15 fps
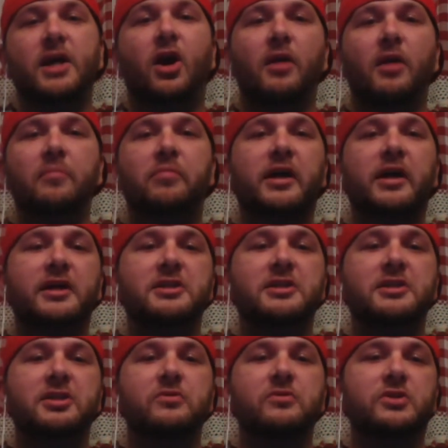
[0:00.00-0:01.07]
on-page
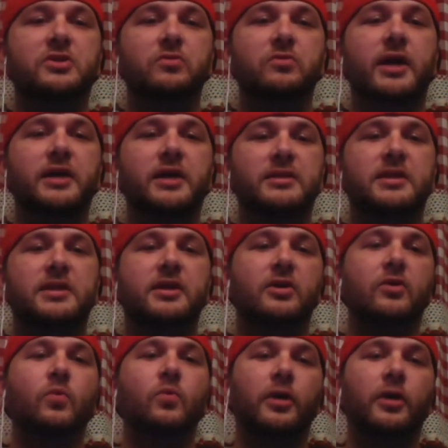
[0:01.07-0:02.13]
YouTube
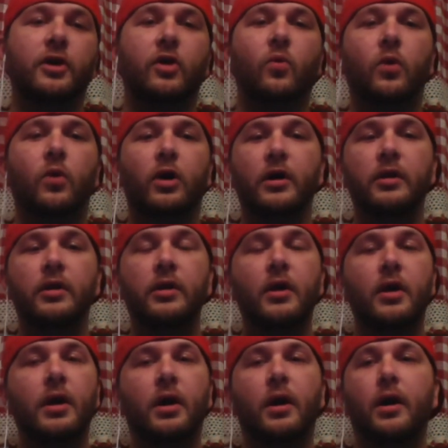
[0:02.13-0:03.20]
SEO 101.
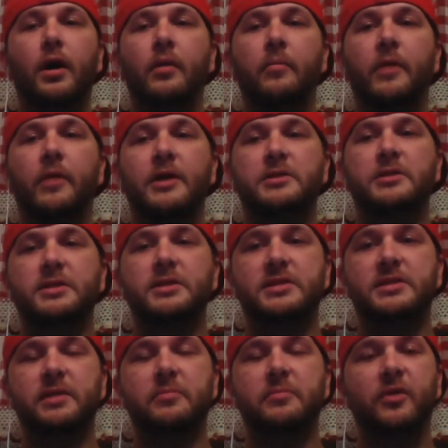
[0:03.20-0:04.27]
That's as
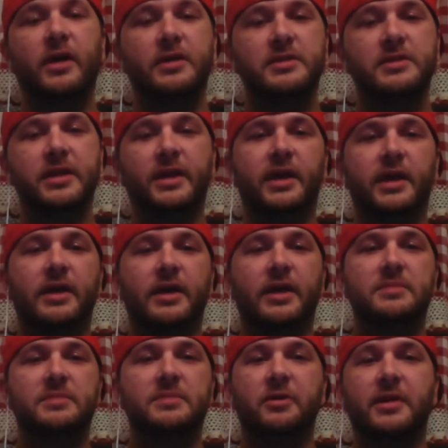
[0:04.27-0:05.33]
simple as it
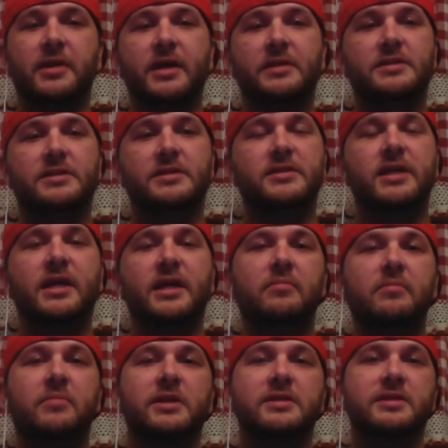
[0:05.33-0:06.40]
gets, but that's the
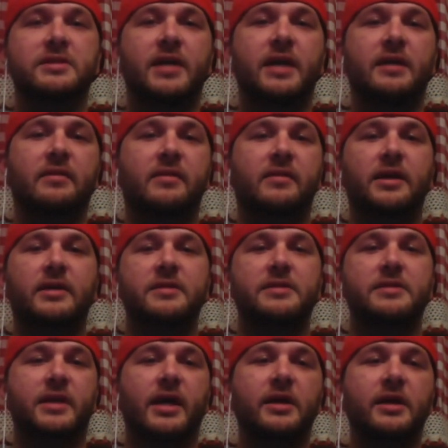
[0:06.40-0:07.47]
same exact things
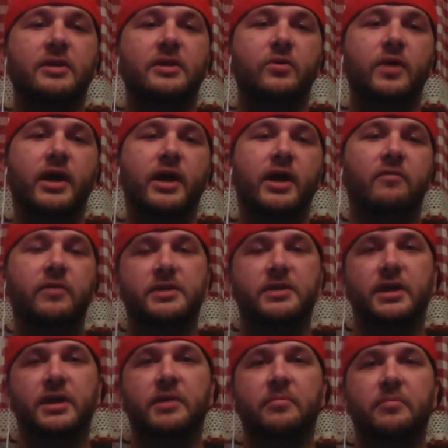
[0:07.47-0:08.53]
that I do every
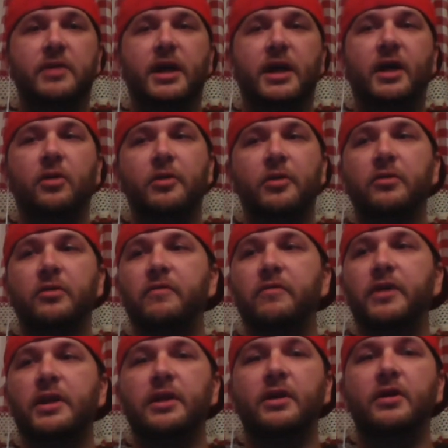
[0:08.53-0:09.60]
time that I upload a
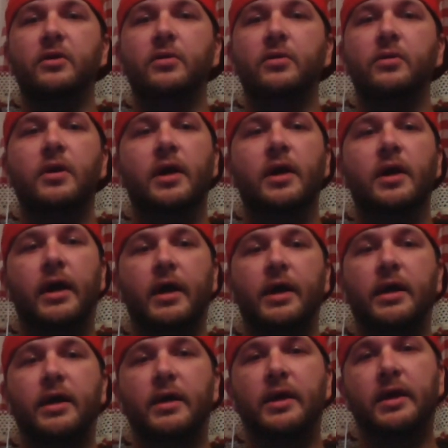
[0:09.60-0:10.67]
video,
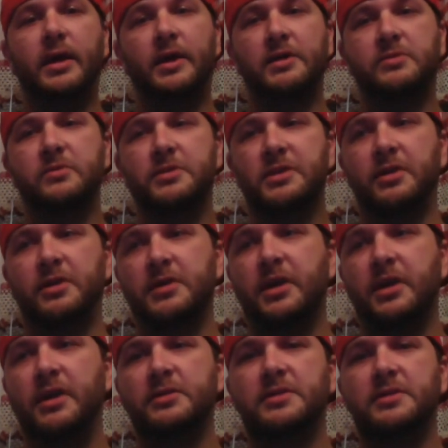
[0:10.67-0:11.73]
and it gets results,
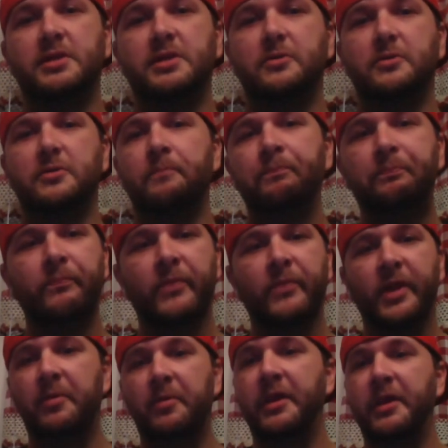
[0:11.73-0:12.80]
guys. So,
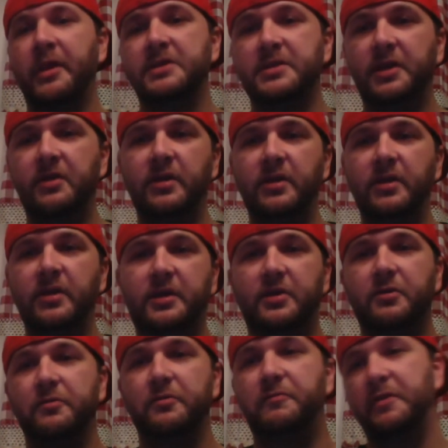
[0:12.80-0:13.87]
that's literally
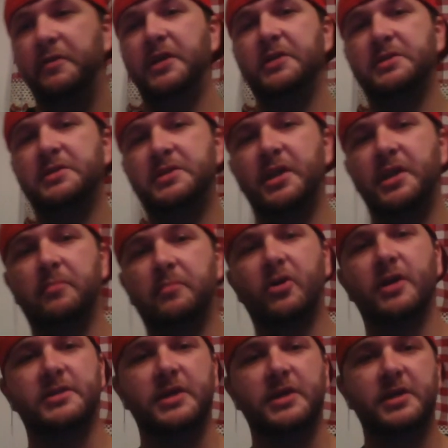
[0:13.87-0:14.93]
your 15-step
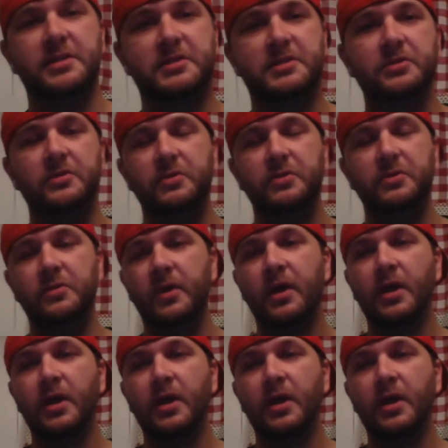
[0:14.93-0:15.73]
process to